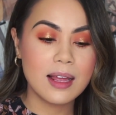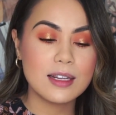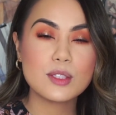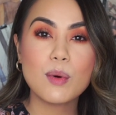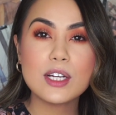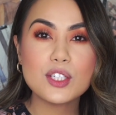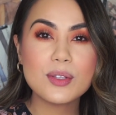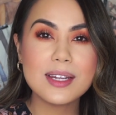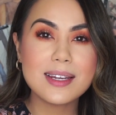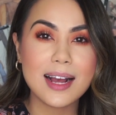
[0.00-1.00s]
Let's go on
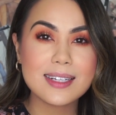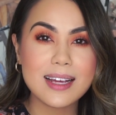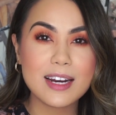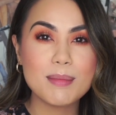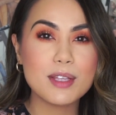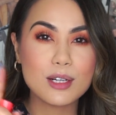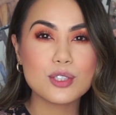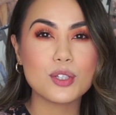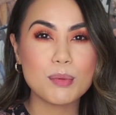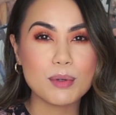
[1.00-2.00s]
to the next item and then I'll
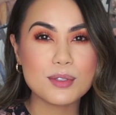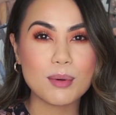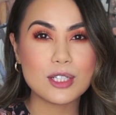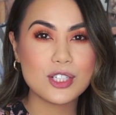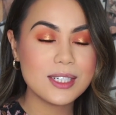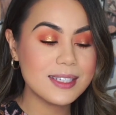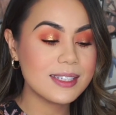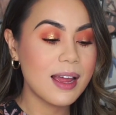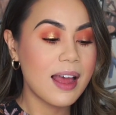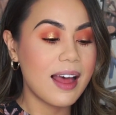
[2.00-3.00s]
show you both
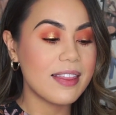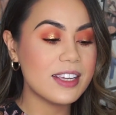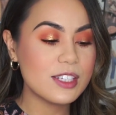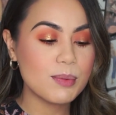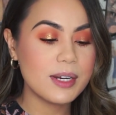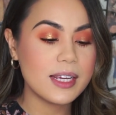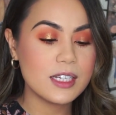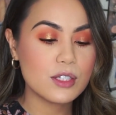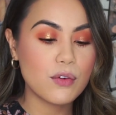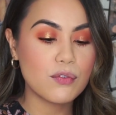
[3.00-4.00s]
swatches. This one
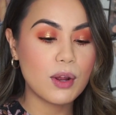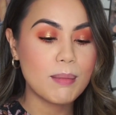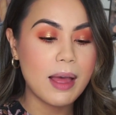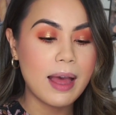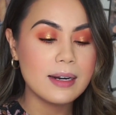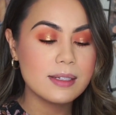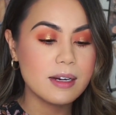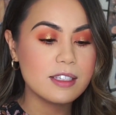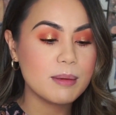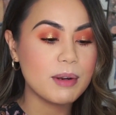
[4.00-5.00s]
is from
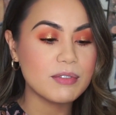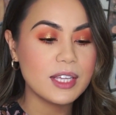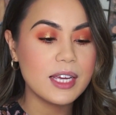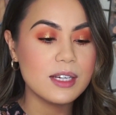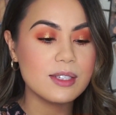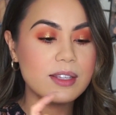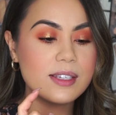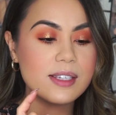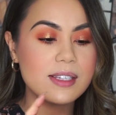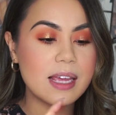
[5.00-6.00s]
Anastasia Beverly Hills and
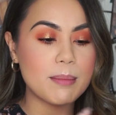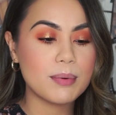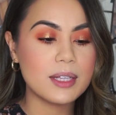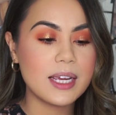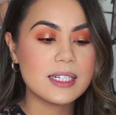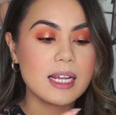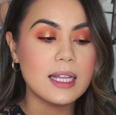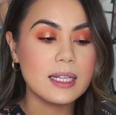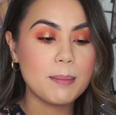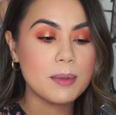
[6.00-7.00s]
this is a Brilliant
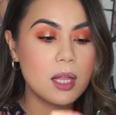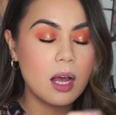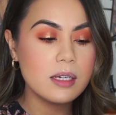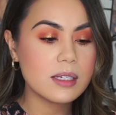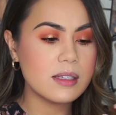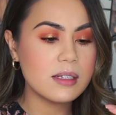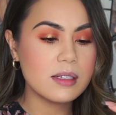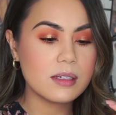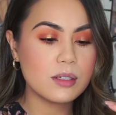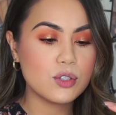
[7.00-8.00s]
Lip Gloss and this
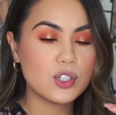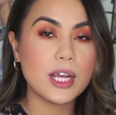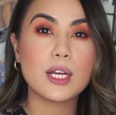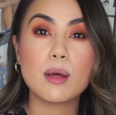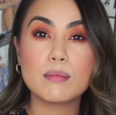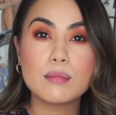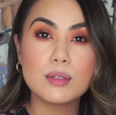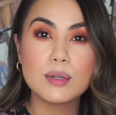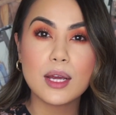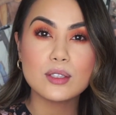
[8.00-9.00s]
is in the shade
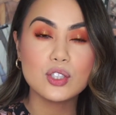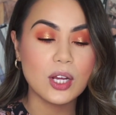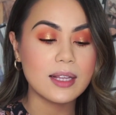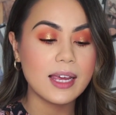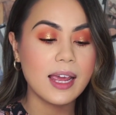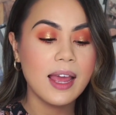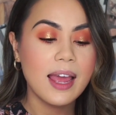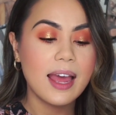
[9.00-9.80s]
Moon Jelly.